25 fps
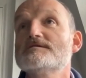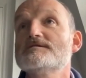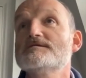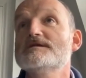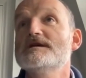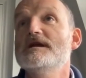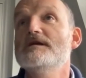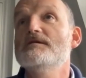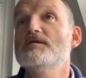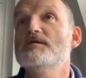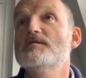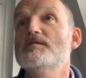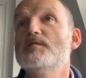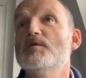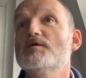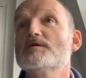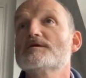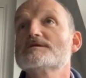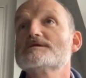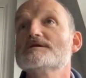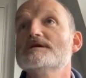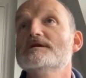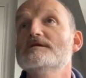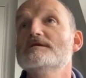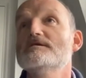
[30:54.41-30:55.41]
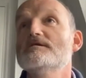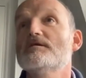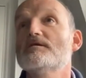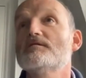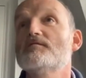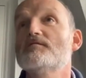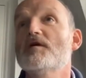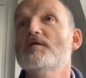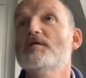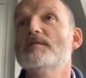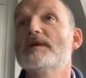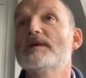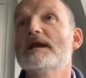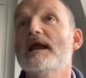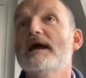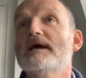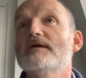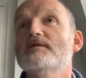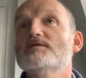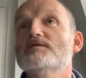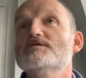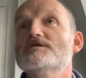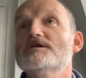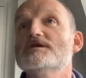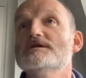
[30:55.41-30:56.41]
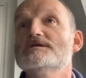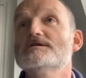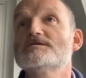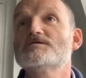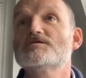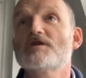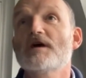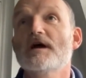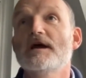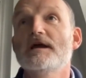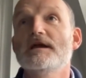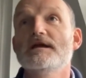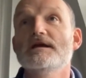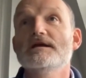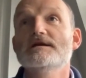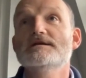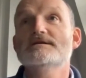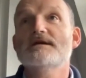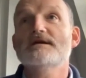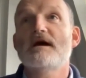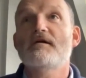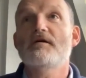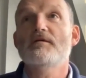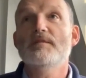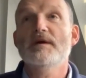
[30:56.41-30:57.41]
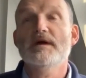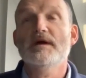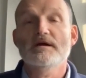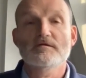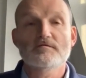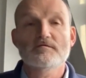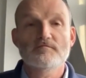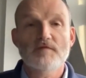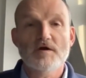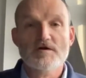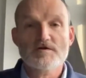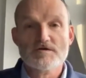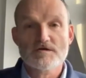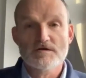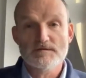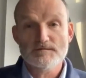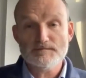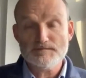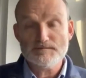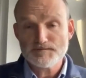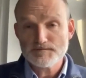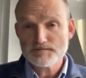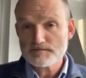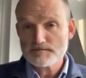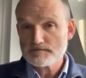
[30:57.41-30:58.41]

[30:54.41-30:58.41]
on dealing with books in non-Roman languages, Chinese, Arabic, Russian?